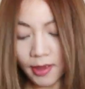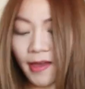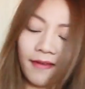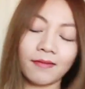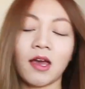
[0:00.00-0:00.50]

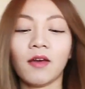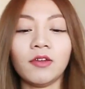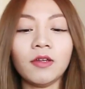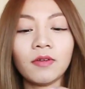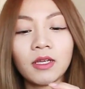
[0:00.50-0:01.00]
I have
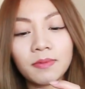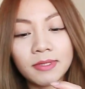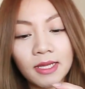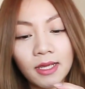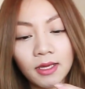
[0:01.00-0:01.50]
another
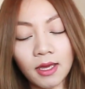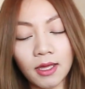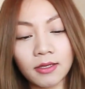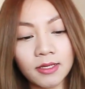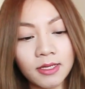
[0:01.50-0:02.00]
lipstick,
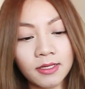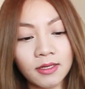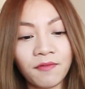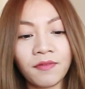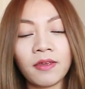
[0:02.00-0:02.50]
and this is
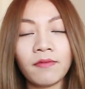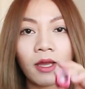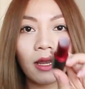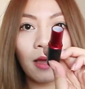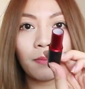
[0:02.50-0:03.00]
the Fever
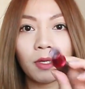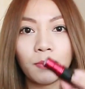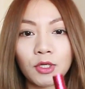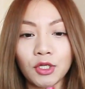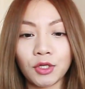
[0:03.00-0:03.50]
Glam
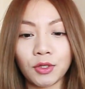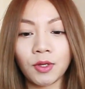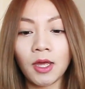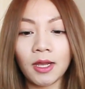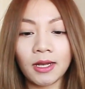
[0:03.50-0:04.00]
number 2
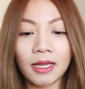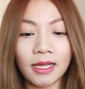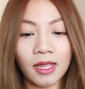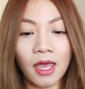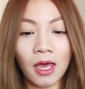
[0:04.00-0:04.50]

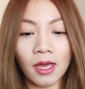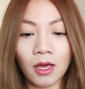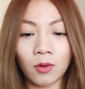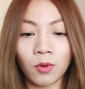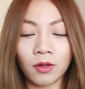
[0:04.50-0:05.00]
Lady
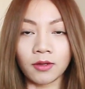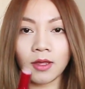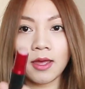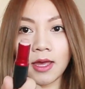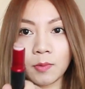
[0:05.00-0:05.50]
Gaga one,
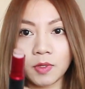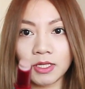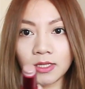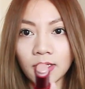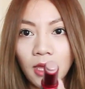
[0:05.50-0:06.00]
and which
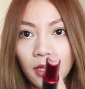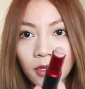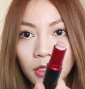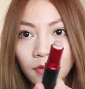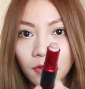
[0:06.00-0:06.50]
is again
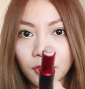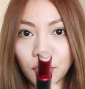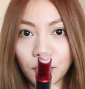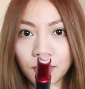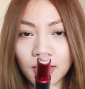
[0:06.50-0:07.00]
another
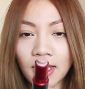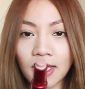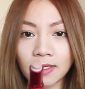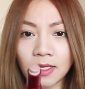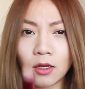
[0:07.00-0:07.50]
nude.
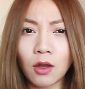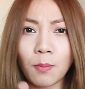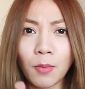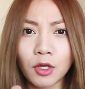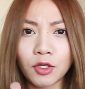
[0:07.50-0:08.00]
It's a
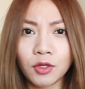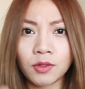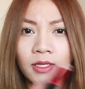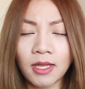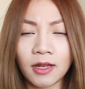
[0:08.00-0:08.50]
lot more
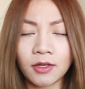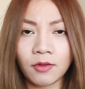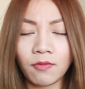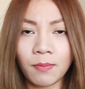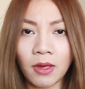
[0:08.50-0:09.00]
nude than
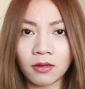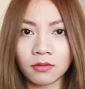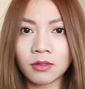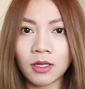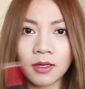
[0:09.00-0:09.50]
the
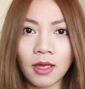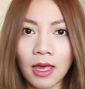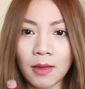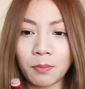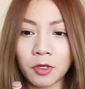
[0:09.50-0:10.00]
Rimmel
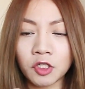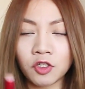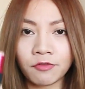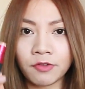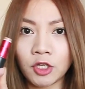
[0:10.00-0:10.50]

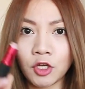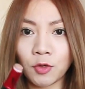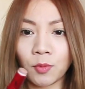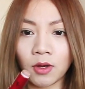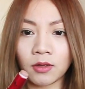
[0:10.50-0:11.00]
Moisture Renew
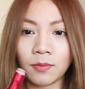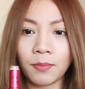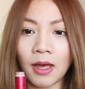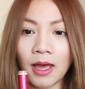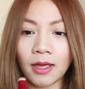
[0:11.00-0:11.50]
one,
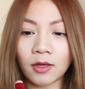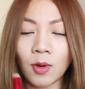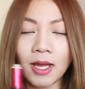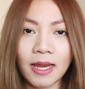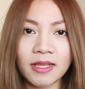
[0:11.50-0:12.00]
but I
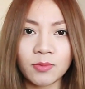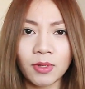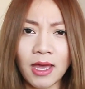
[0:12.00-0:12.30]
quite like this one.